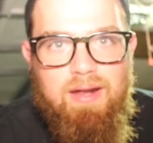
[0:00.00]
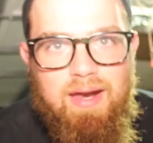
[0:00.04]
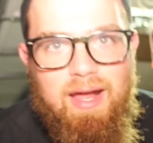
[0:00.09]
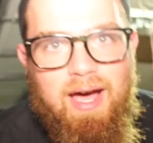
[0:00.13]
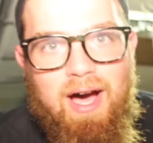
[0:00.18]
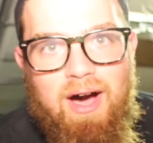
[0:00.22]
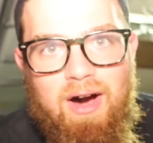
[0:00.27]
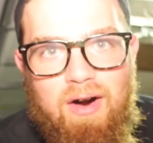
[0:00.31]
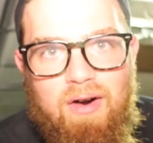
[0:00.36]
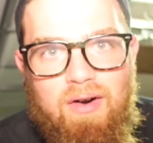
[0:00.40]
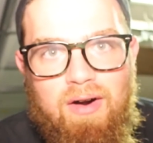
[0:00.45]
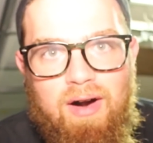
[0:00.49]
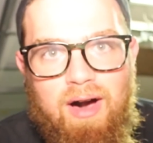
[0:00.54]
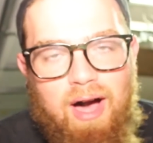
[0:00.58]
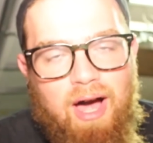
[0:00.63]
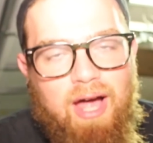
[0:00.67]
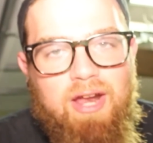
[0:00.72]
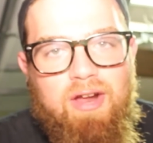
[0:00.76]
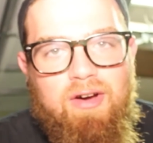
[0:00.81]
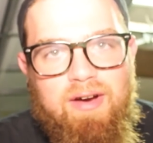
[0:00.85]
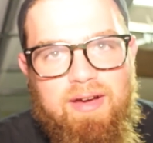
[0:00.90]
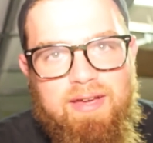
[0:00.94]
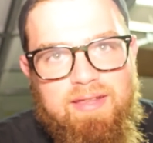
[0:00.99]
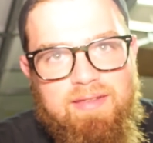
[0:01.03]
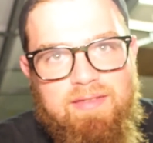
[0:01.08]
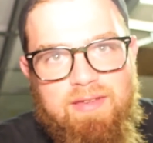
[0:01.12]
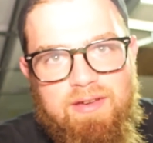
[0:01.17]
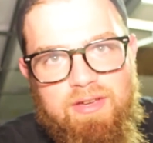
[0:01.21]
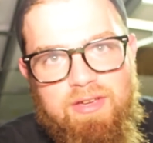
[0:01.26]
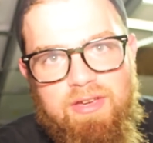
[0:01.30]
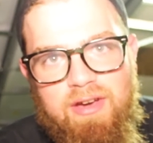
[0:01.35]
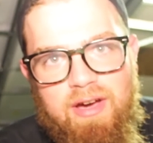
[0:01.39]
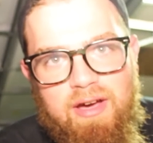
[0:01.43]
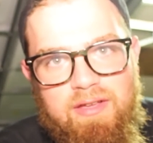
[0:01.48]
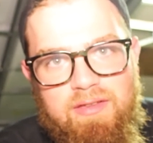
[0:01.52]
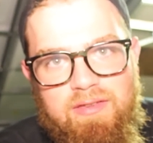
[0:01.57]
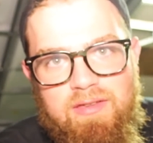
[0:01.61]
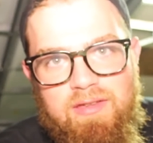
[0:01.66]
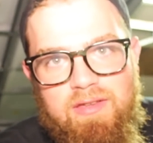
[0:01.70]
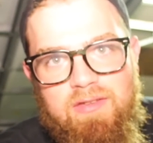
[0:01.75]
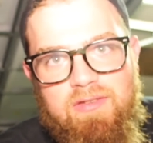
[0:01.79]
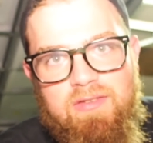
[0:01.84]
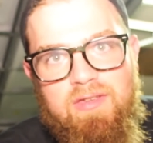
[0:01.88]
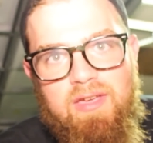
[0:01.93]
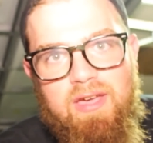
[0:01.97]
Now, I know I can tell you guys
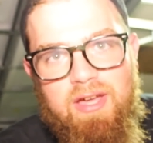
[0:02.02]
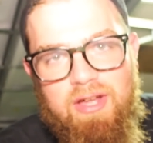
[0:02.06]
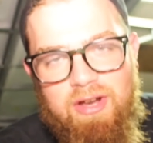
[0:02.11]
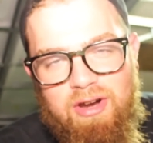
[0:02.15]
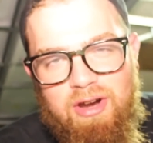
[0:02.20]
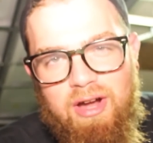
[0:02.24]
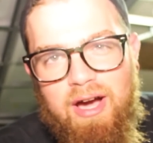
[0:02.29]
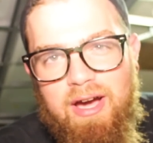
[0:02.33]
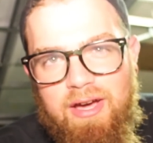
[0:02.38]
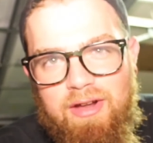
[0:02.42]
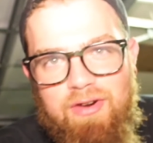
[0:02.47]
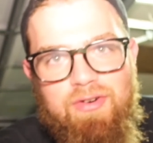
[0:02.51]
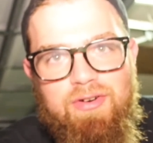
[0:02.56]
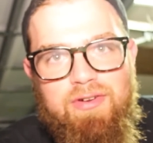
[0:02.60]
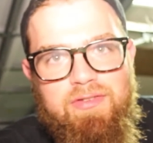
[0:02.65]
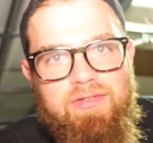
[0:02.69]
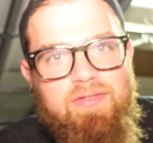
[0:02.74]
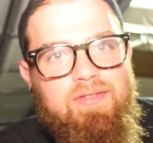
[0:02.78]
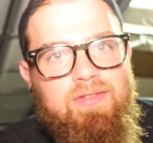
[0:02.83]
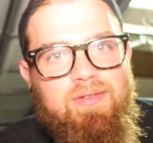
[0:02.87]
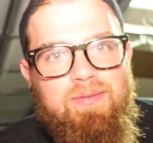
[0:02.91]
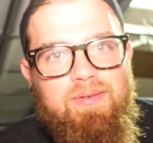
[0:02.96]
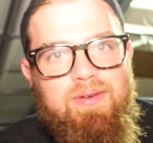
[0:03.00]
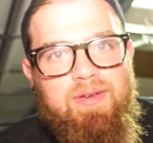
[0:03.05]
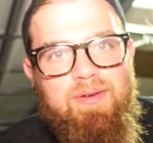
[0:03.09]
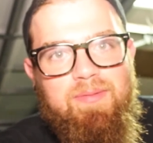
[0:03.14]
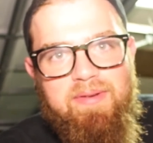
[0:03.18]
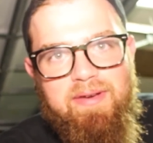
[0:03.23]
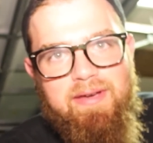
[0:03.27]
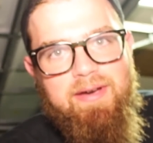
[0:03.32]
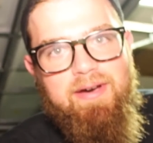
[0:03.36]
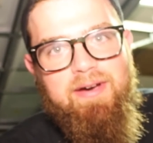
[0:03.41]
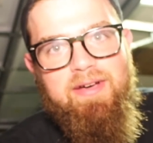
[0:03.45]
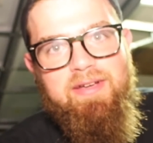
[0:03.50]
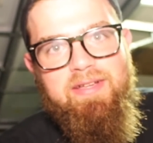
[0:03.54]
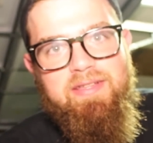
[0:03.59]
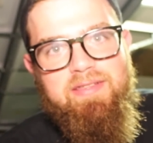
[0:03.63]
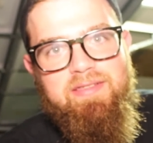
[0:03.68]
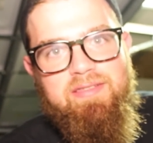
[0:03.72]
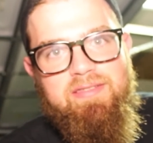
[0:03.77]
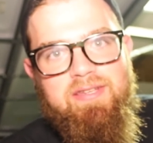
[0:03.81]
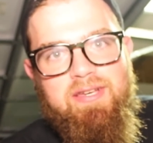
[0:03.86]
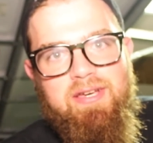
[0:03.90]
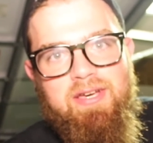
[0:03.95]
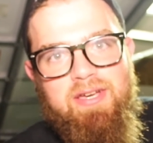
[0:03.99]
this and you're not gonna listen to me
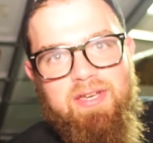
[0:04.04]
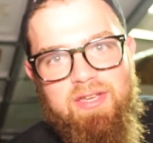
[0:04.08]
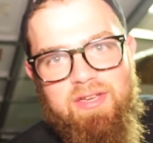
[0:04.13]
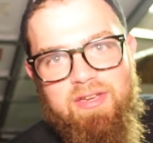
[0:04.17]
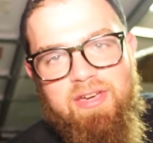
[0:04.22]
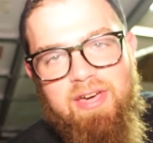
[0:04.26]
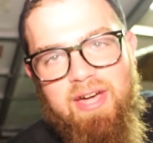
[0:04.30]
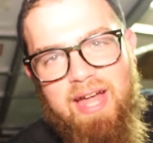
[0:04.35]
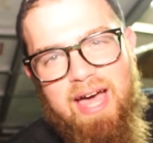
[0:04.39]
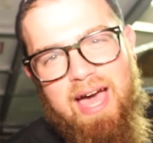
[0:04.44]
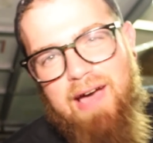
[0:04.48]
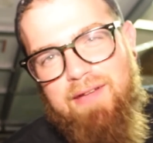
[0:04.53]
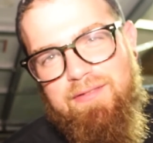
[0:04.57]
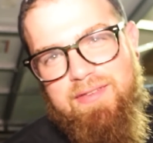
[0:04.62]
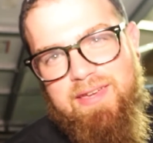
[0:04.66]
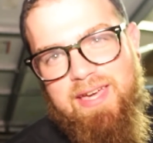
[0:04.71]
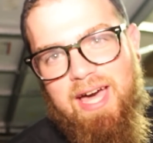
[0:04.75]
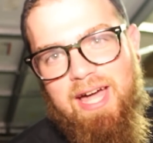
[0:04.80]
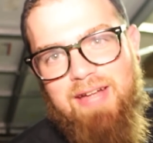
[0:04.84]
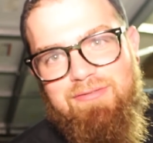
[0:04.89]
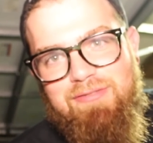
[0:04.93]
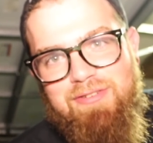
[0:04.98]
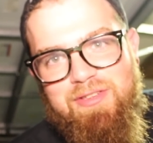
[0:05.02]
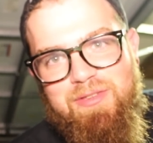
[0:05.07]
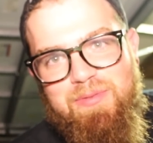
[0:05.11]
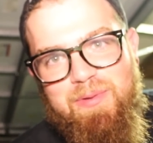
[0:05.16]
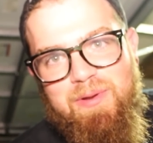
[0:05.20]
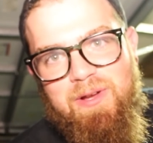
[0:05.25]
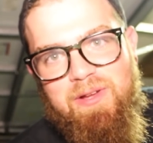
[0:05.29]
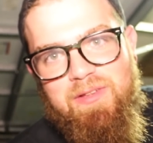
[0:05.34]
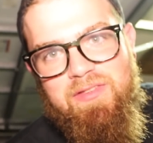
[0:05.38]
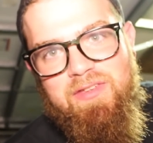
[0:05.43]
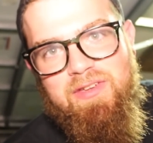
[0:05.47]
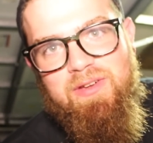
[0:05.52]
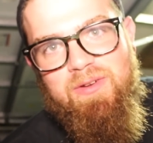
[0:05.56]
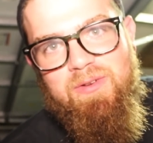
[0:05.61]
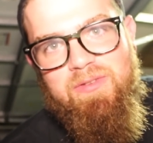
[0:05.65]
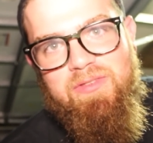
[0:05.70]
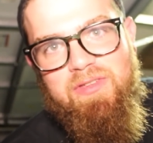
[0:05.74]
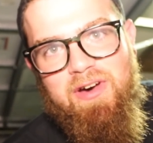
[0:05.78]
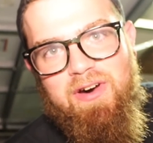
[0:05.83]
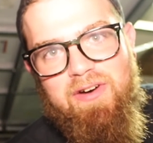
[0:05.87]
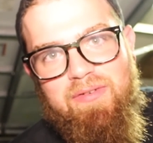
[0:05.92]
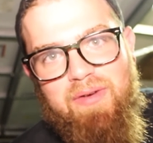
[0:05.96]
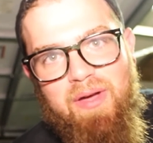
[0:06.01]
because you're gonna have to kind of experience it
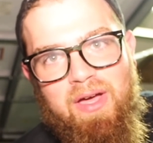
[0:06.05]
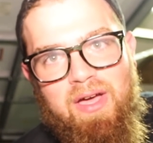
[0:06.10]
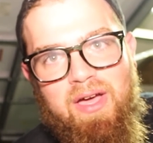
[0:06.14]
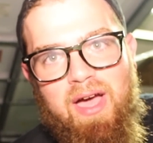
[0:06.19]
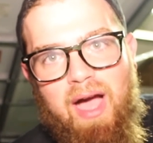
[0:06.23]
yourself.